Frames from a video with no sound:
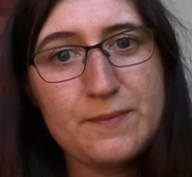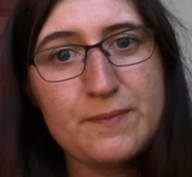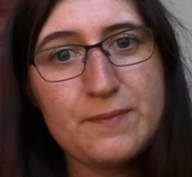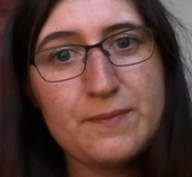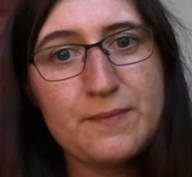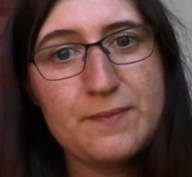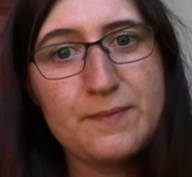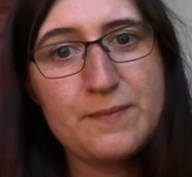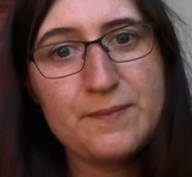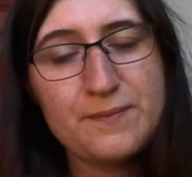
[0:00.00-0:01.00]

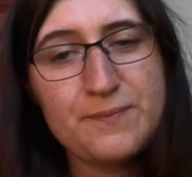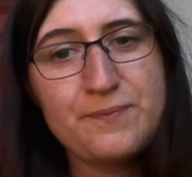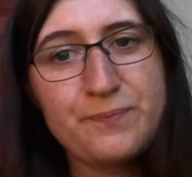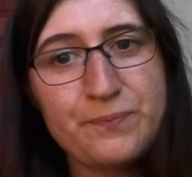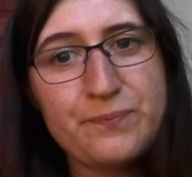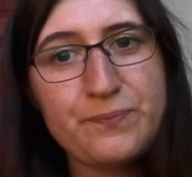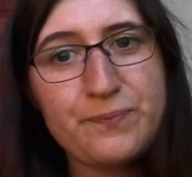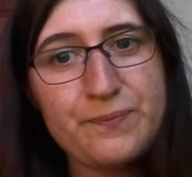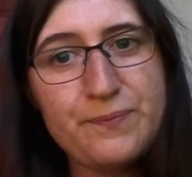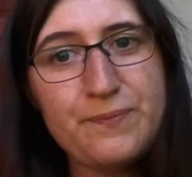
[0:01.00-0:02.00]

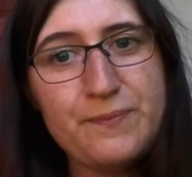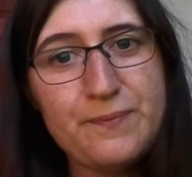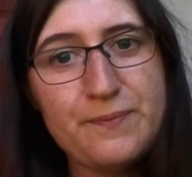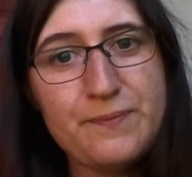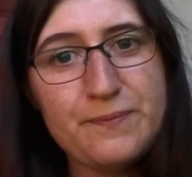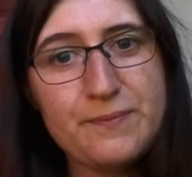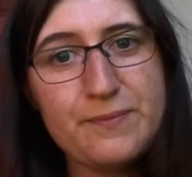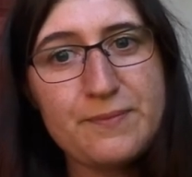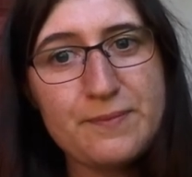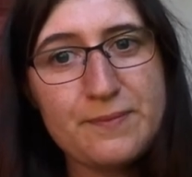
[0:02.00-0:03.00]

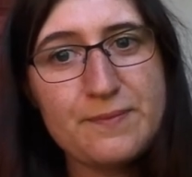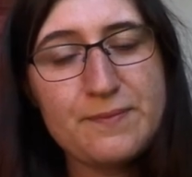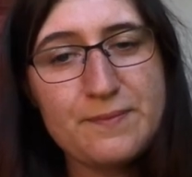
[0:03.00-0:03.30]
[no speech]